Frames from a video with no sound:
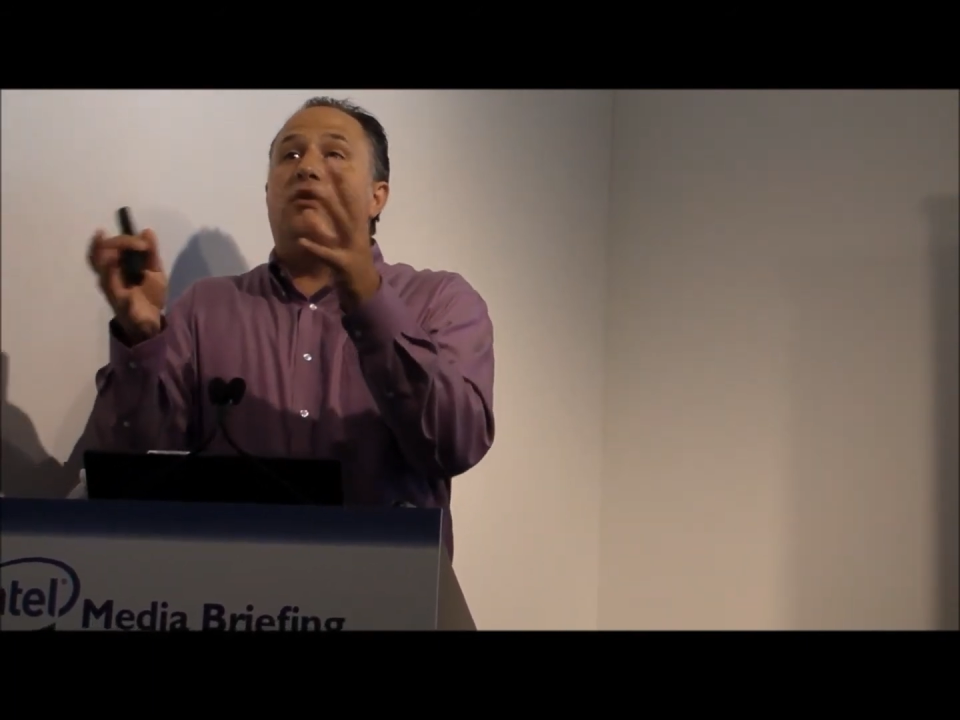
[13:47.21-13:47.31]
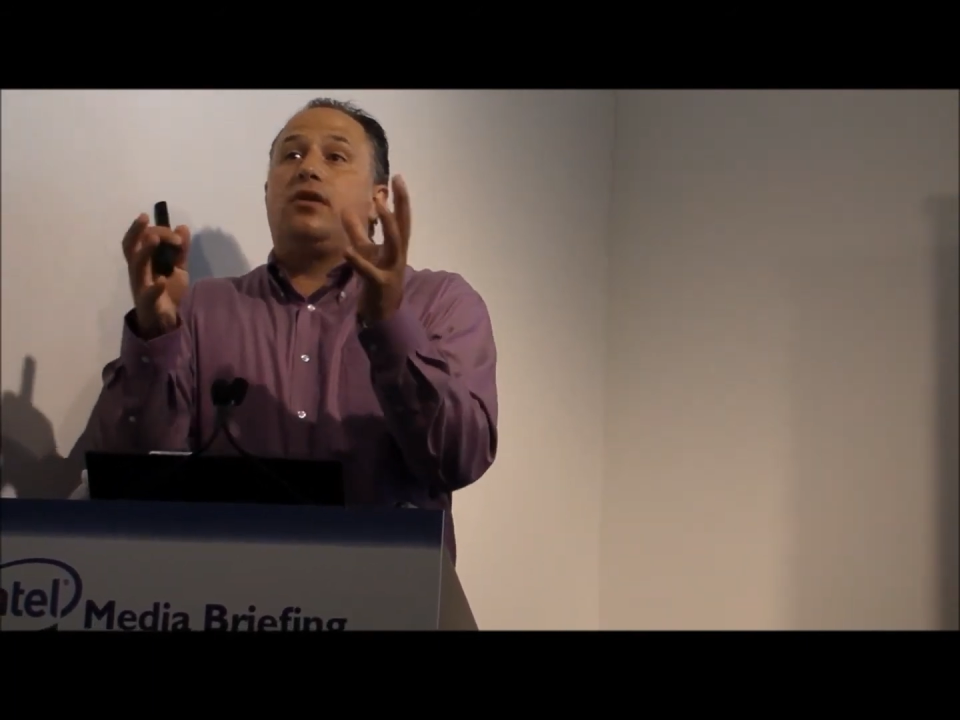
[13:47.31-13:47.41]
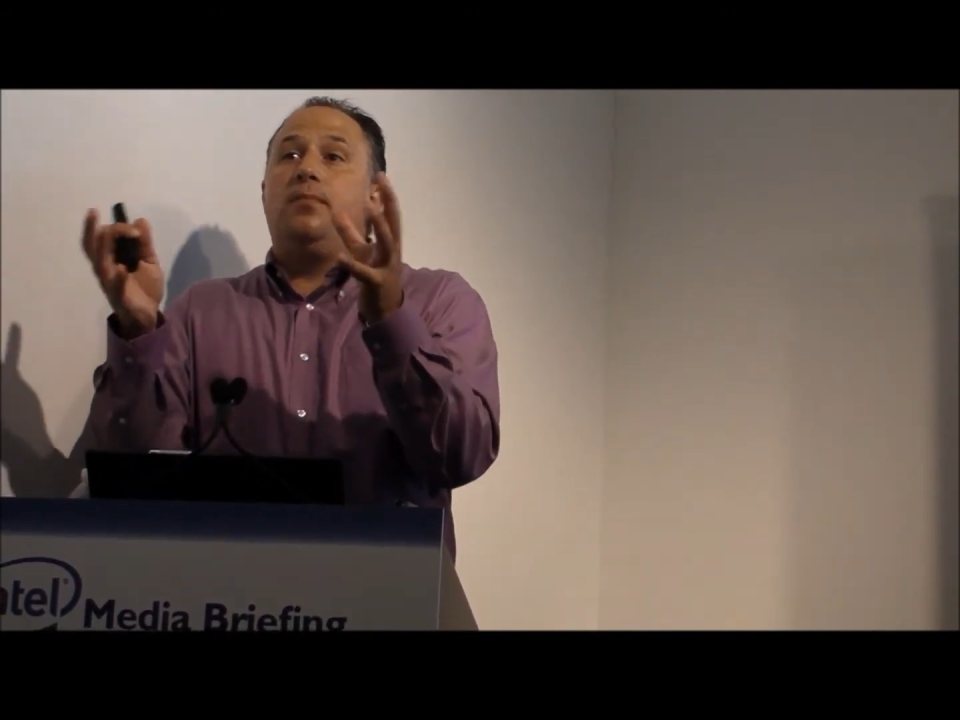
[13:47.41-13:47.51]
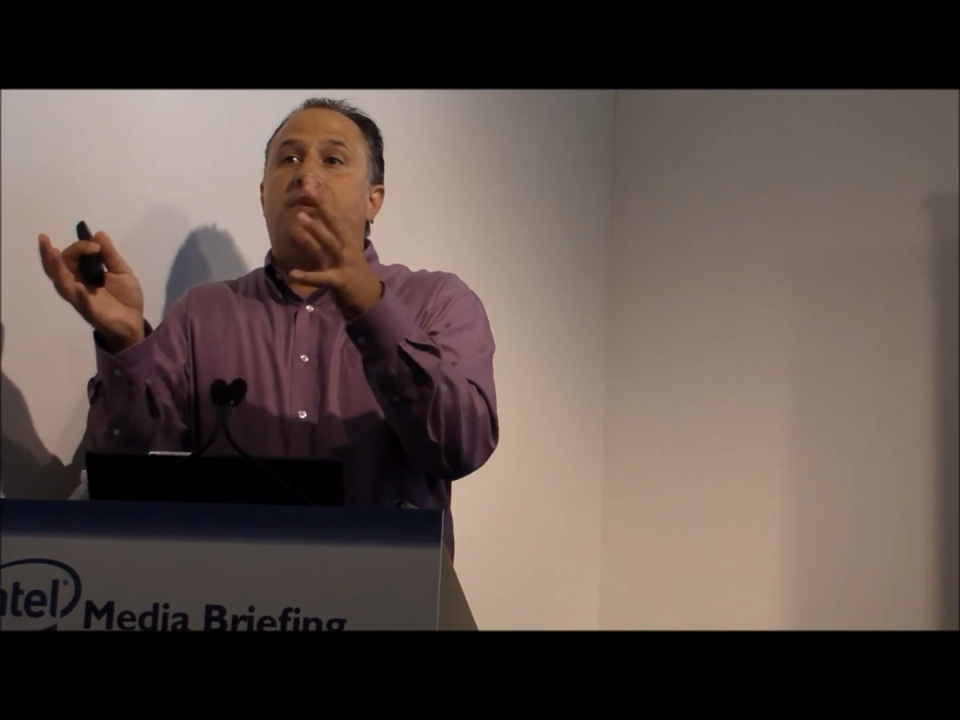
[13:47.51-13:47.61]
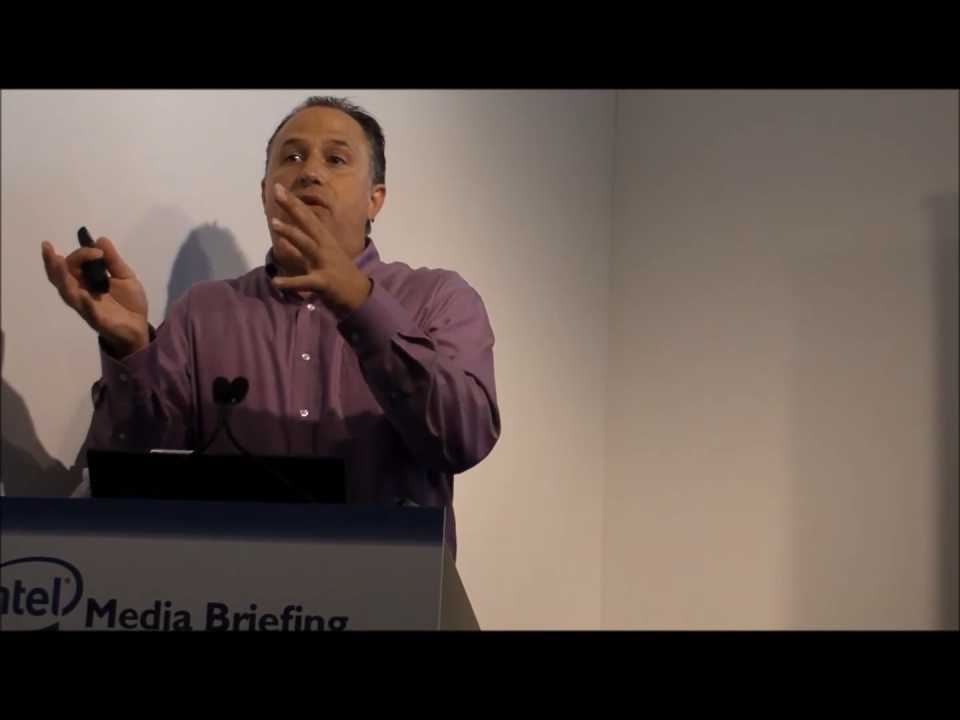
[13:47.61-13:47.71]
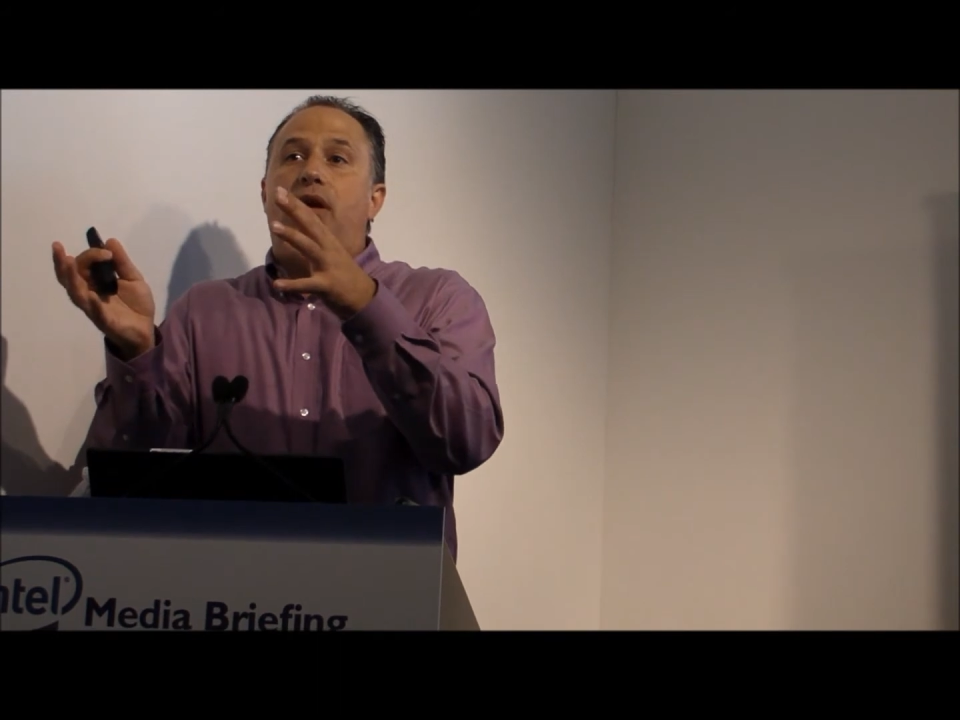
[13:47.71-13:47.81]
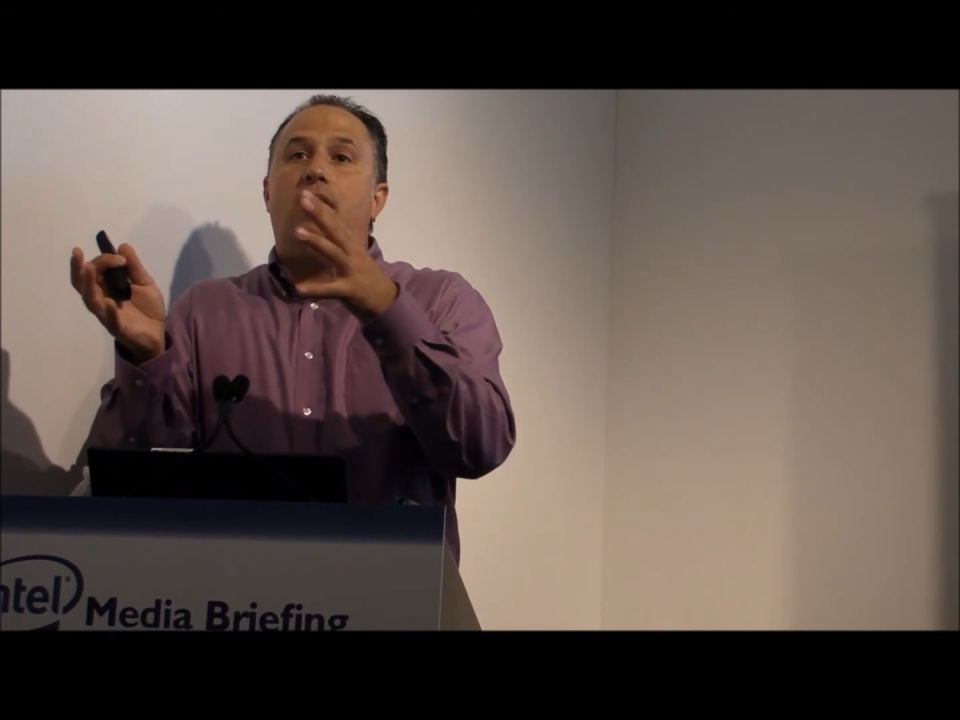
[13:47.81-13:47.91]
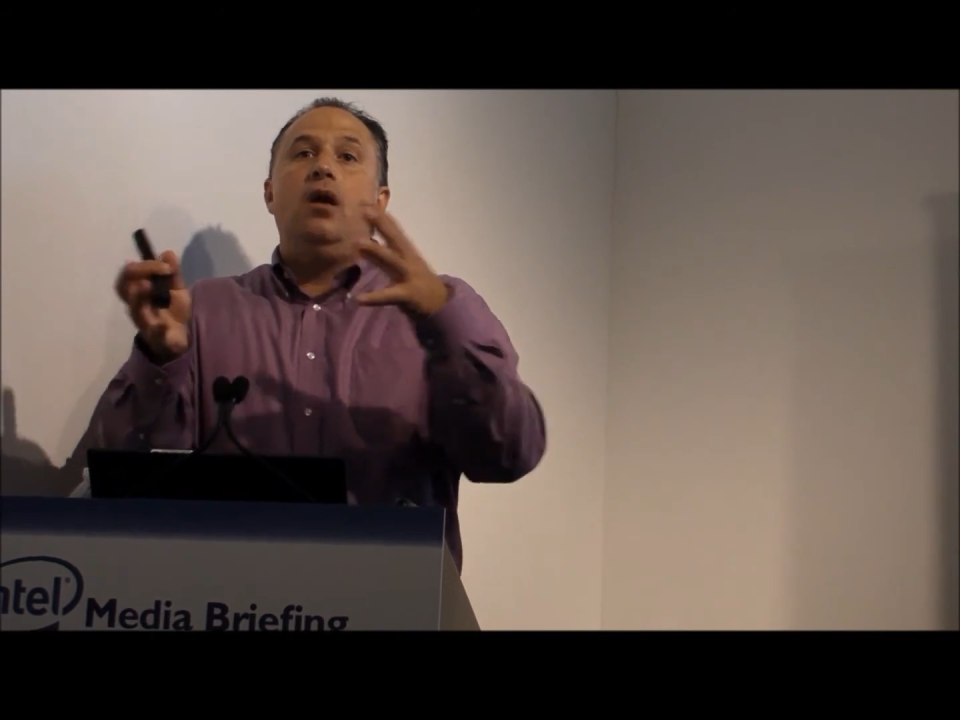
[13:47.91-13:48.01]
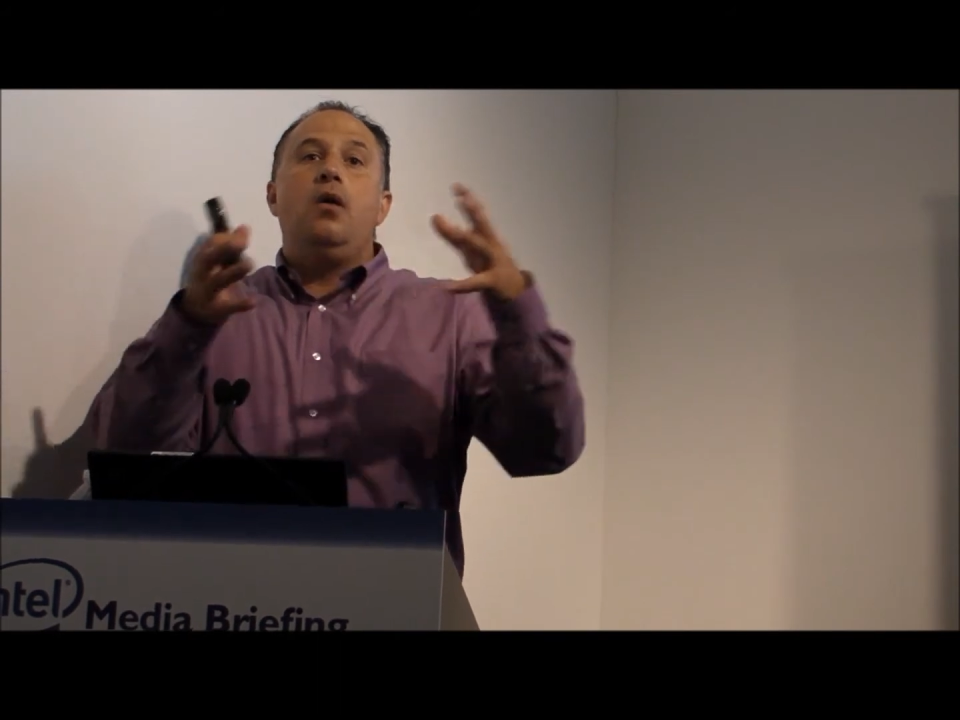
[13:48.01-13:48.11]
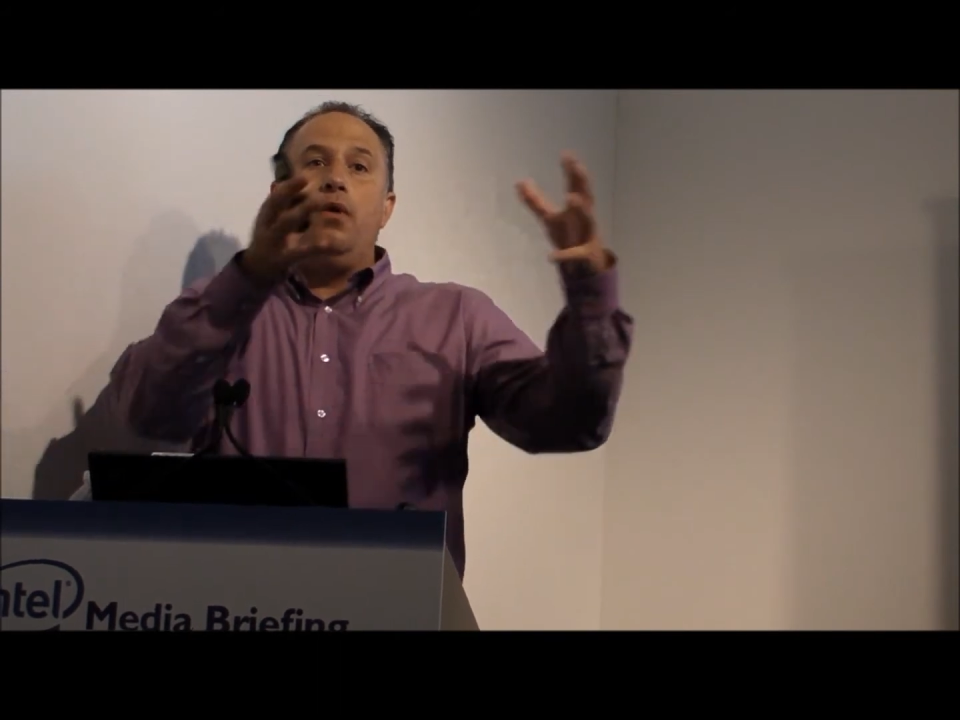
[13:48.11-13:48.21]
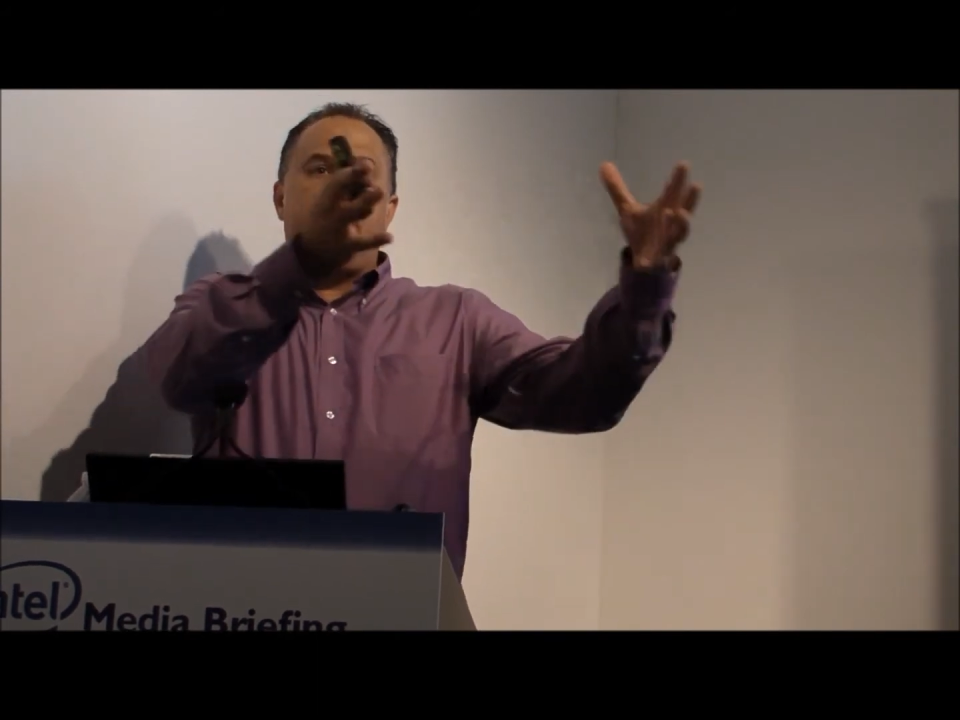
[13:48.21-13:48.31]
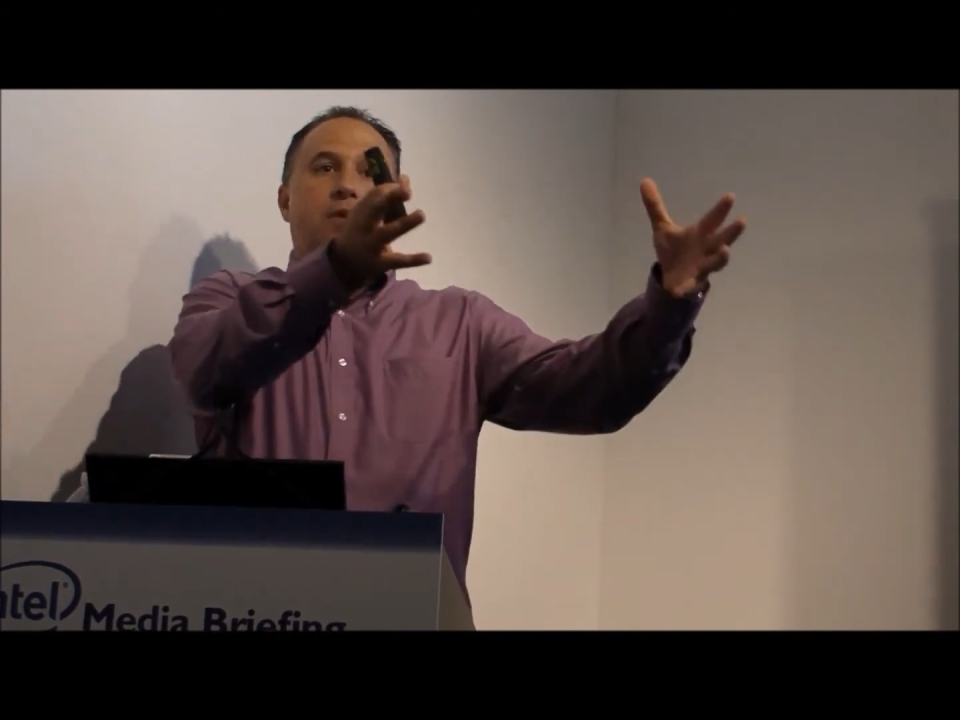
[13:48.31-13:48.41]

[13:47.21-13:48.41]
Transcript: third computer with